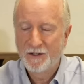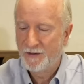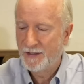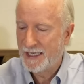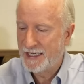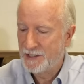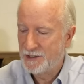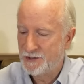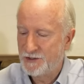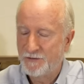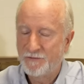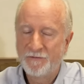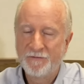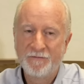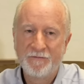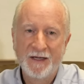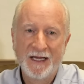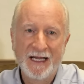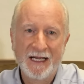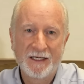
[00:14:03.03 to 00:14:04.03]
That is a
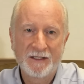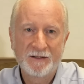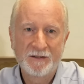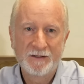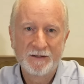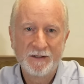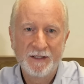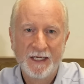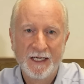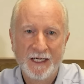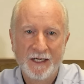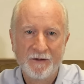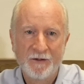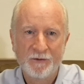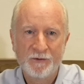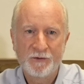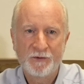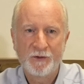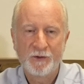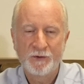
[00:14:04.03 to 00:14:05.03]
fact. Yeah,
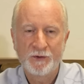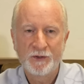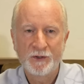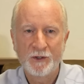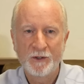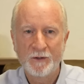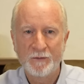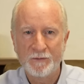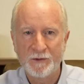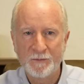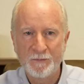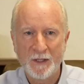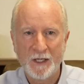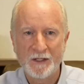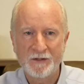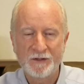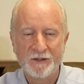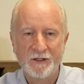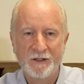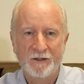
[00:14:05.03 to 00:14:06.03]
those terms,
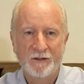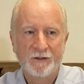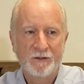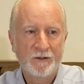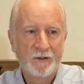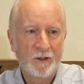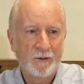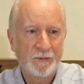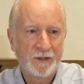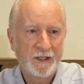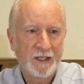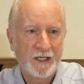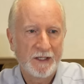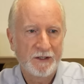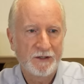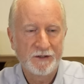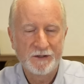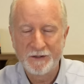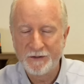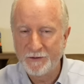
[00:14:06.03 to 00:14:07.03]
posse and
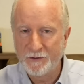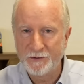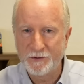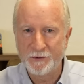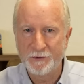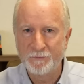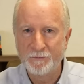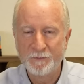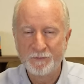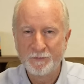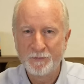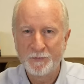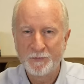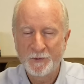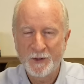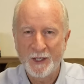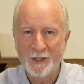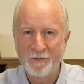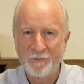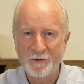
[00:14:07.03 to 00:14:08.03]
comitatus, those are
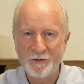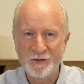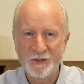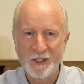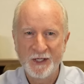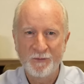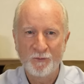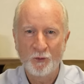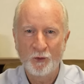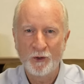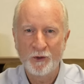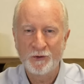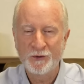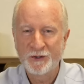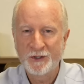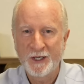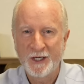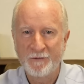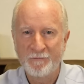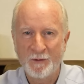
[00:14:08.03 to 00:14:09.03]
kind of the same words,
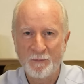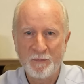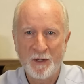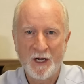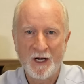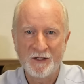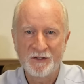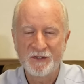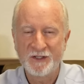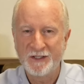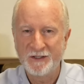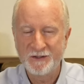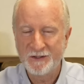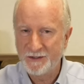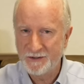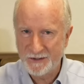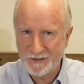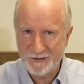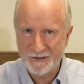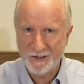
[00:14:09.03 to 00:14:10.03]
kind of a posse,
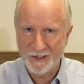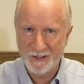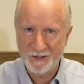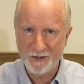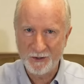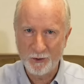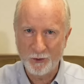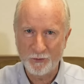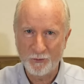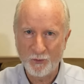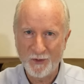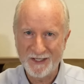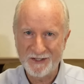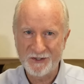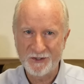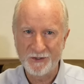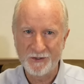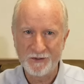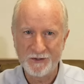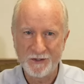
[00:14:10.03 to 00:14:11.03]
just like the old
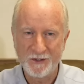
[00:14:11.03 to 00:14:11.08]
Westerns.